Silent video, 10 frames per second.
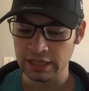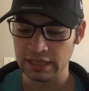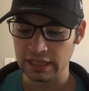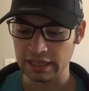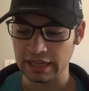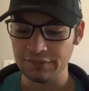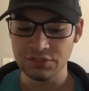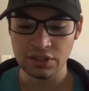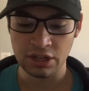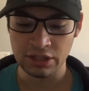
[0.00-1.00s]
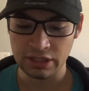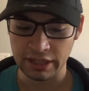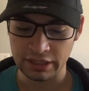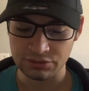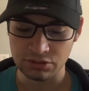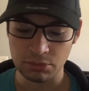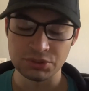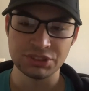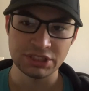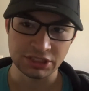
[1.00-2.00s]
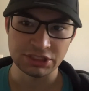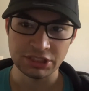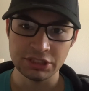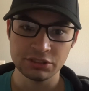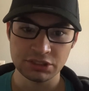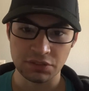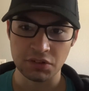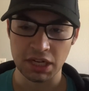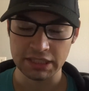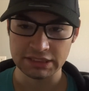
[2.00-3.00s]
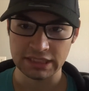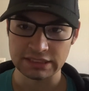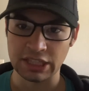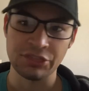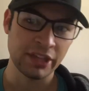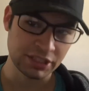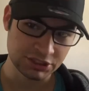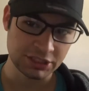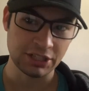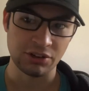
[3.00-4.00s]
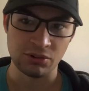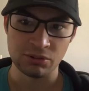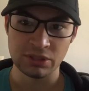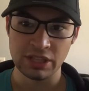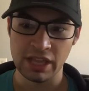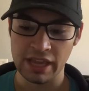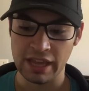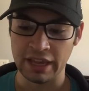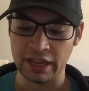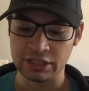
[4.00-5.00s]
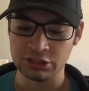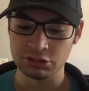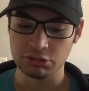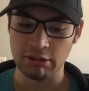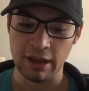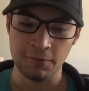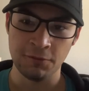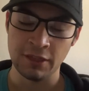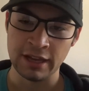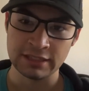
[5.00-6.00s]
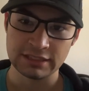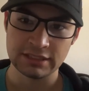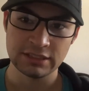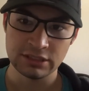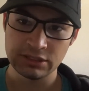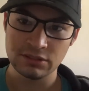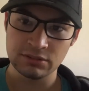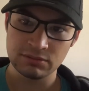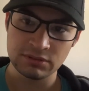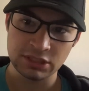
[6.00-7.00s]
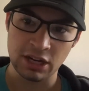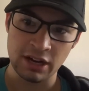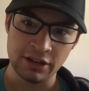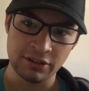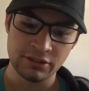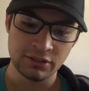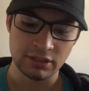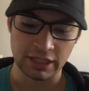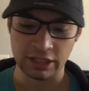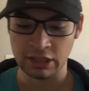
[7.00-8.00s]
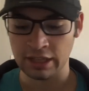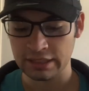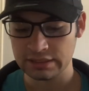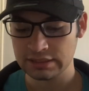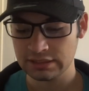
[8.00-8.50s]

Like I've done like almost six years of content on that channel and just to have that gone like that,